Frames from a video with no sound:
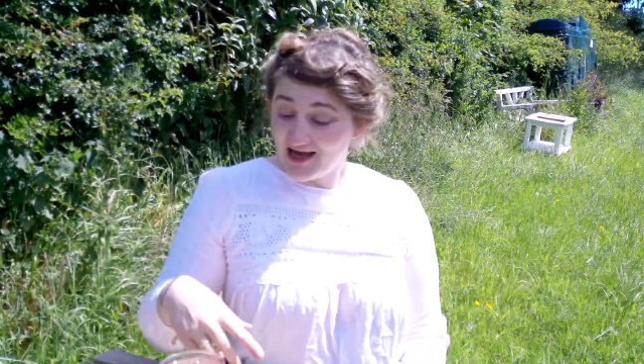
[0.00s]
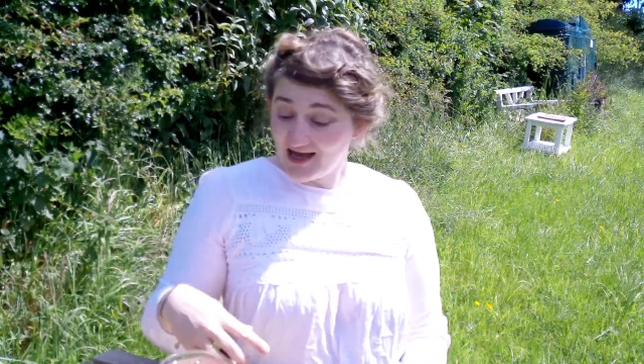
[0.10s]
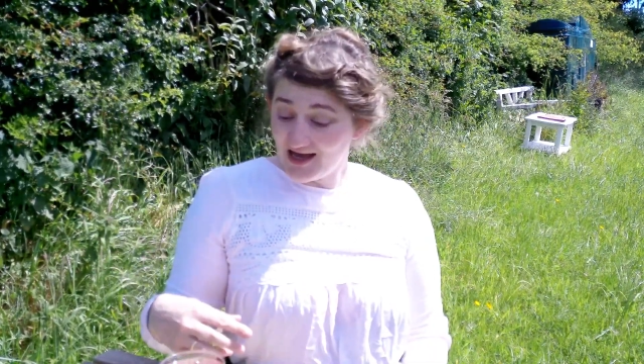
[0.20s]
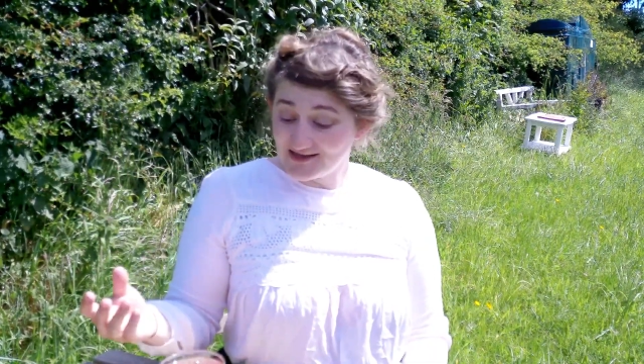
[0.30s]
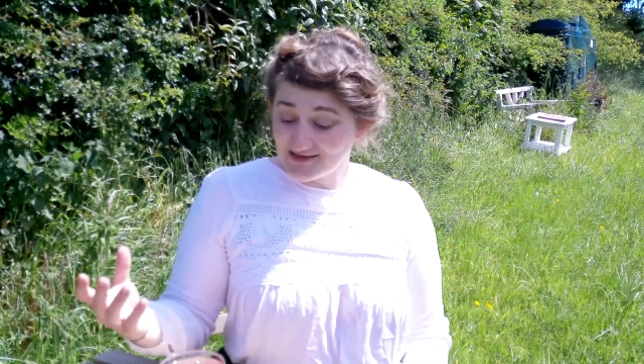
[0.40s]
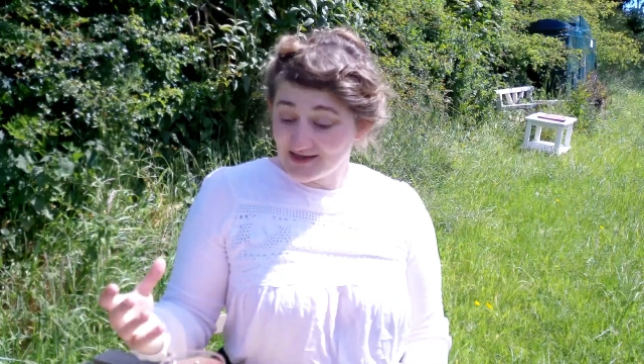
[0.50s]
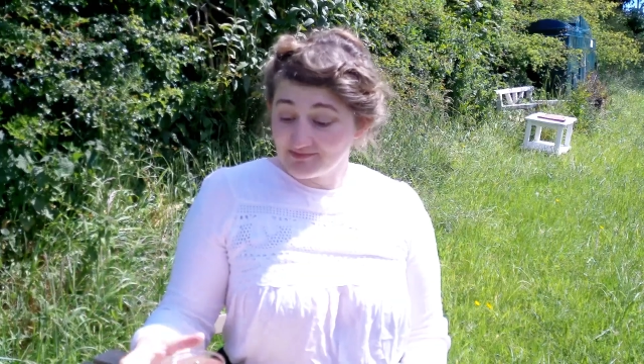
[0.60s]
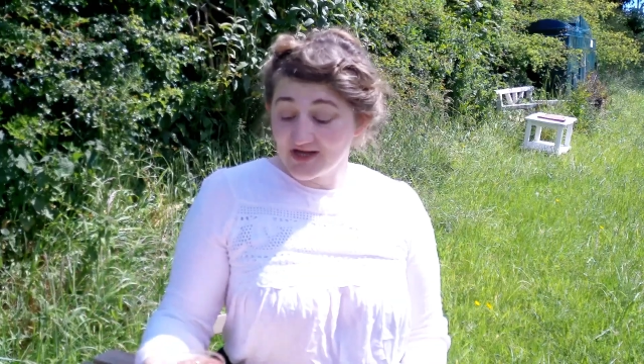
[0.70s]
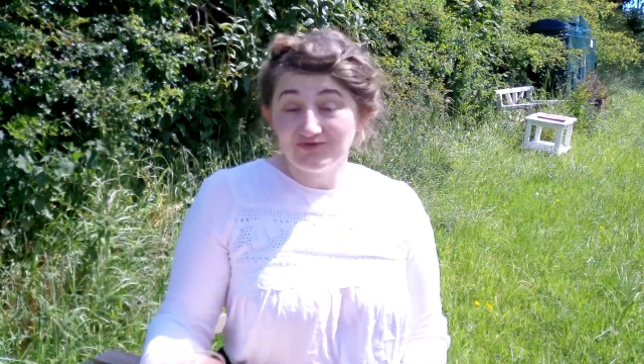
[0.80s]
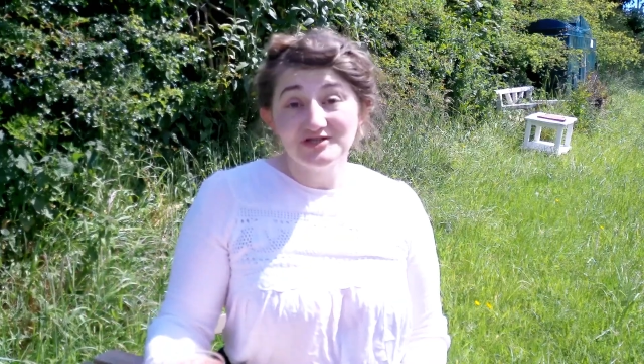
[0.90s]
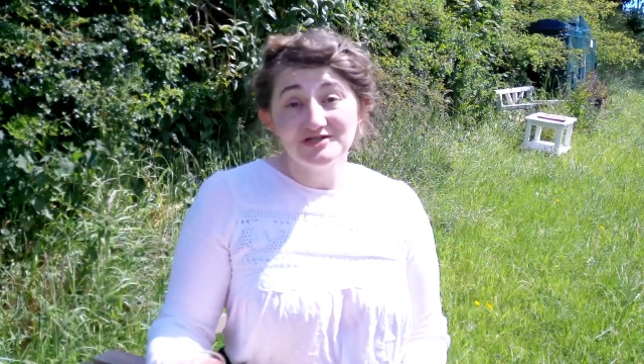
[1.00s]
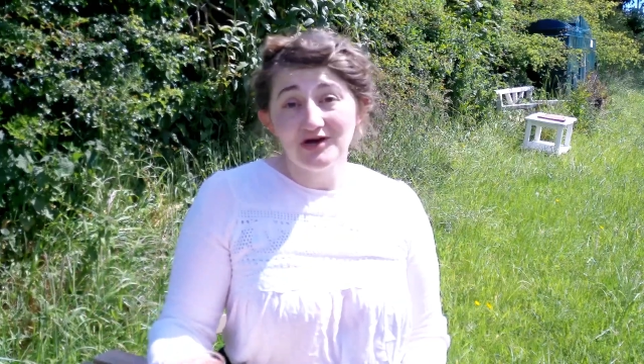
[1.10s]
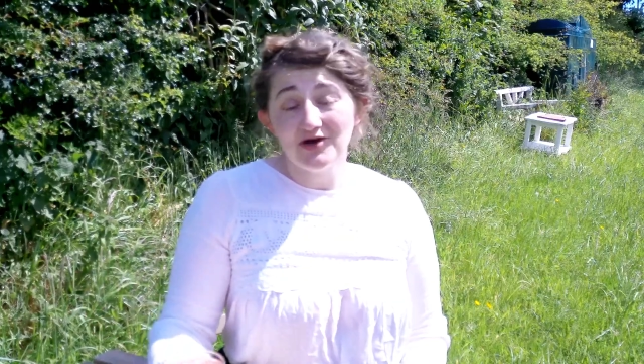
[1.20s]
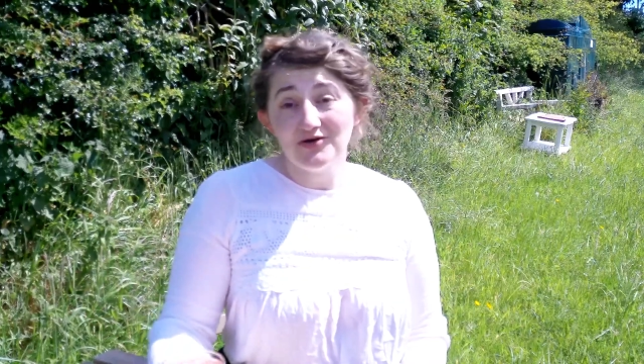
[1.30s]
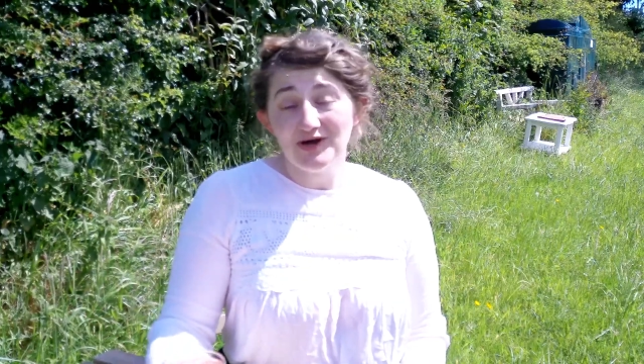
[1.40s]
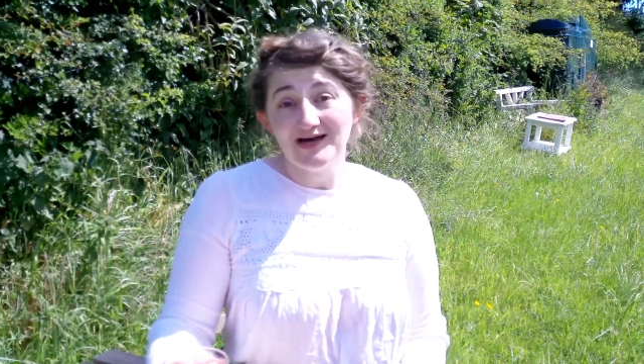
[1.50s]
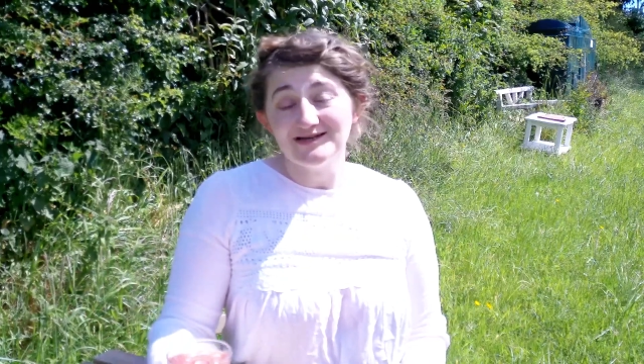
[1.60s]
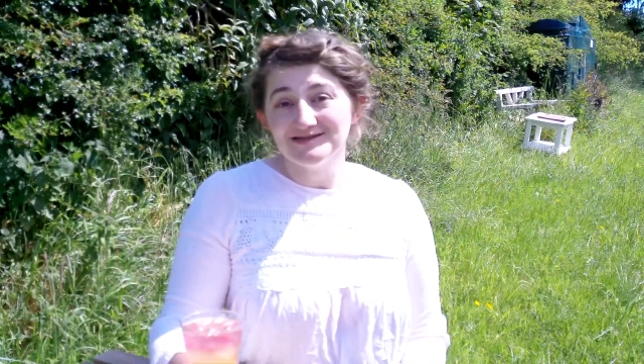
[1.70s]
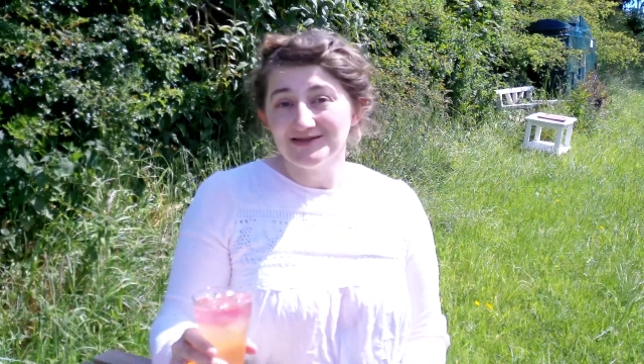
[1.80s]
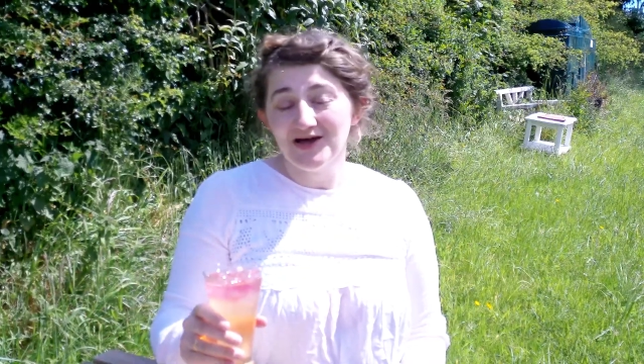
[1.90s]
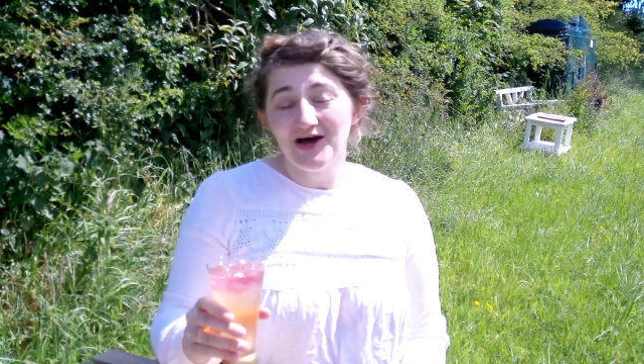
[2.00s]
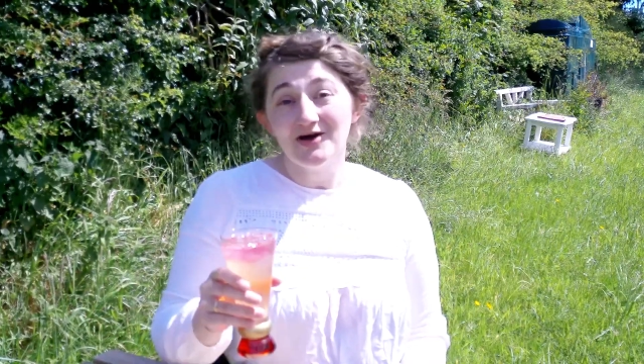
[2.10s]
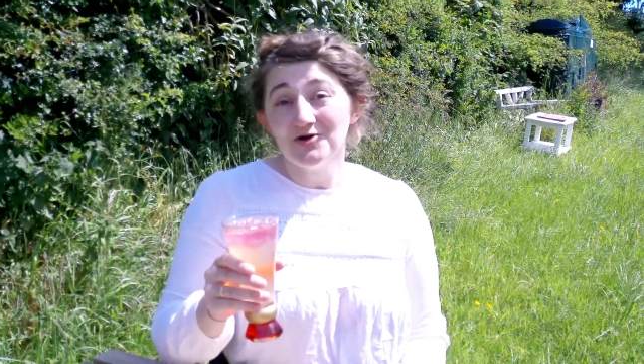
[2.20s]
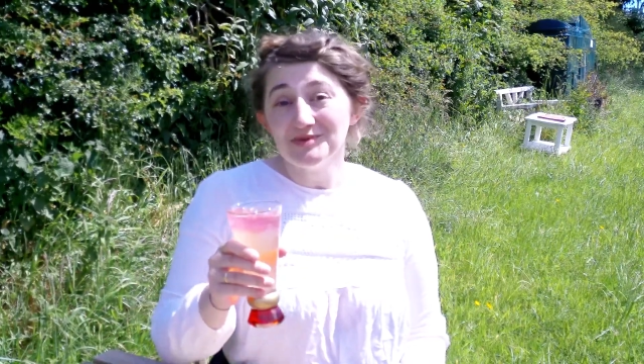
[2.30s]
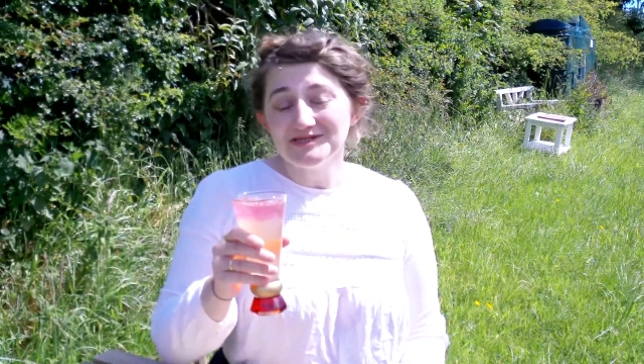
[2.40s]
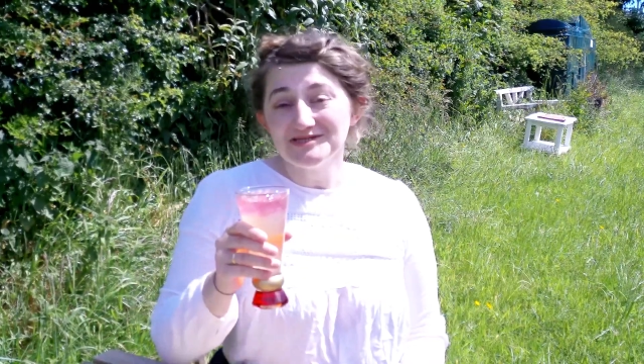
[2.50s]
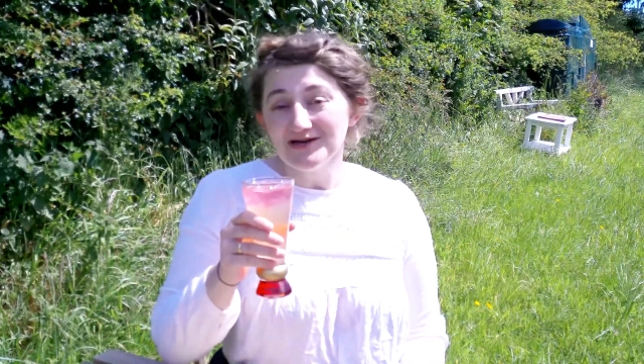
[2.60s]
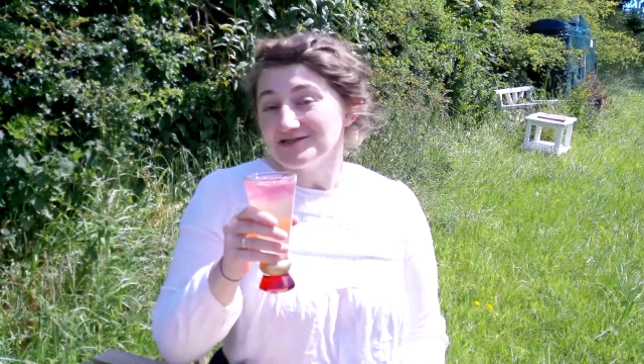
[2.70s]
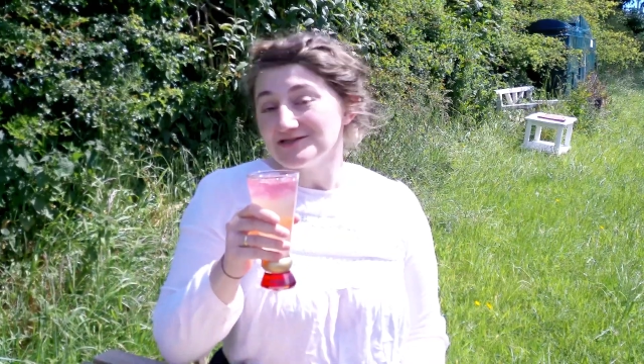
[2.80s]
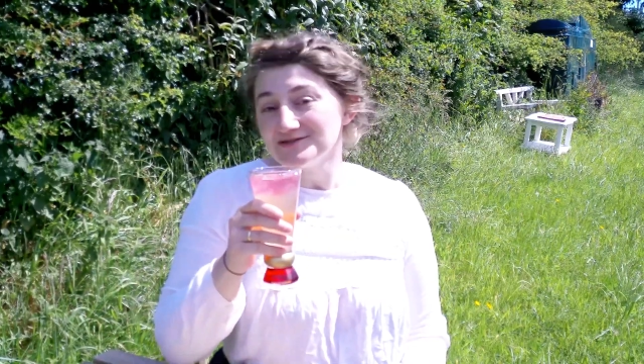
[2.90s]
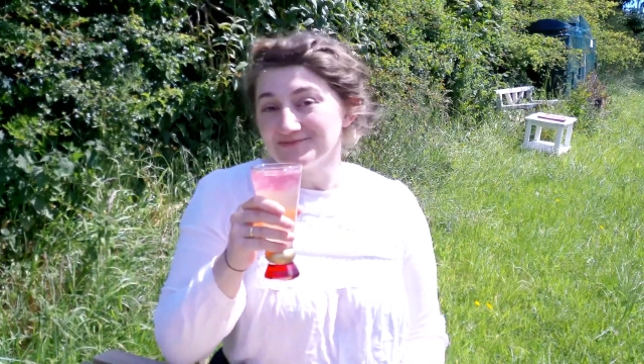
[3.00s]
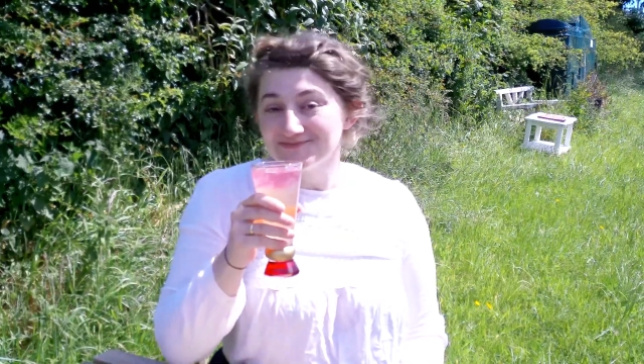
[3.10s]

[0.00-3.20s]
and give this a go, and I hope it's nice.